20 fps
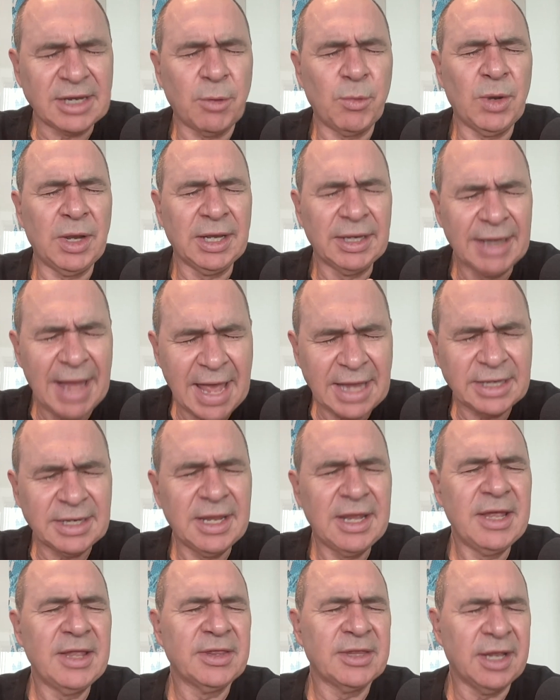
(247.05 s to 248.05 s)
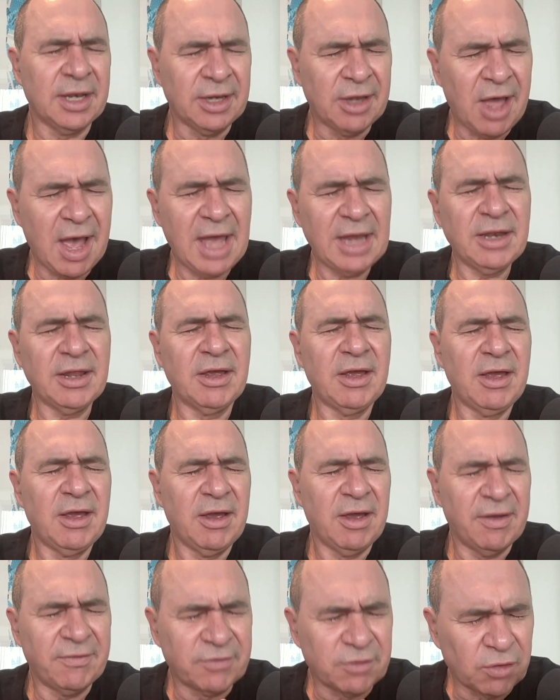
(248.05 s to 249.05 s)
I will let the light
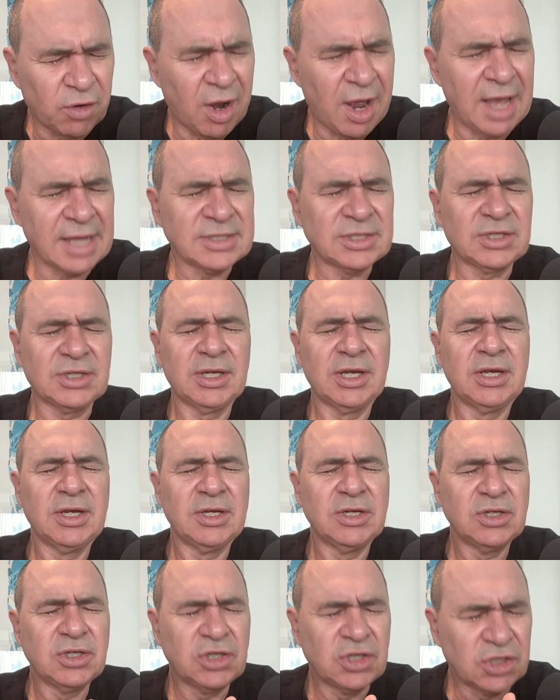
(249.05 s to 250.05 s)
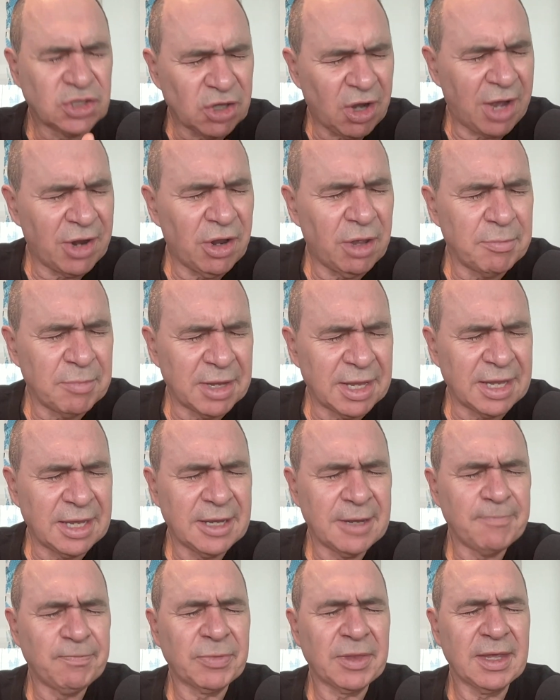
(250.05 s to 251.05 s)
of Christ shine on me
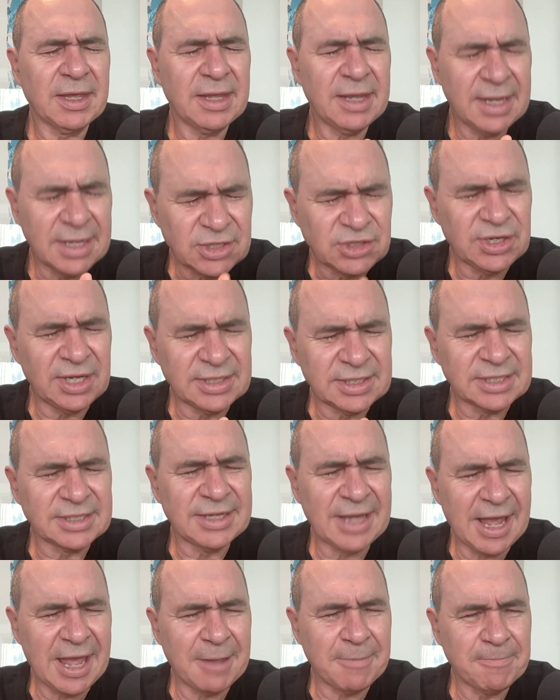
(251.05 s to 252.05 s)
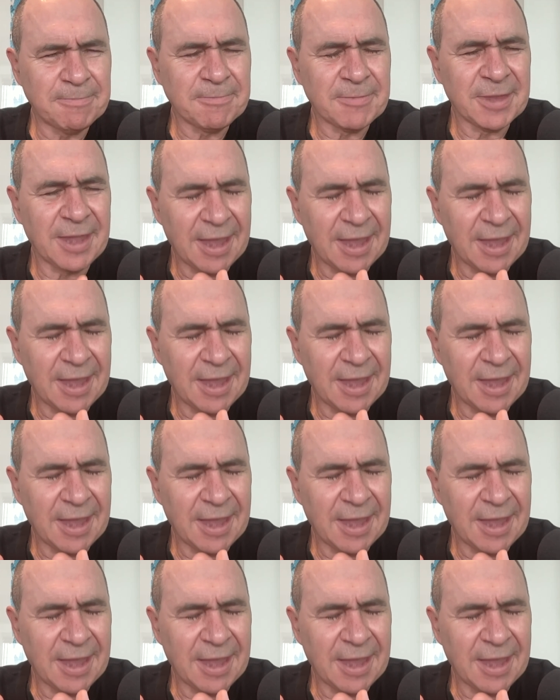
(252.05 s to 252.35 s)
in Jesus' name.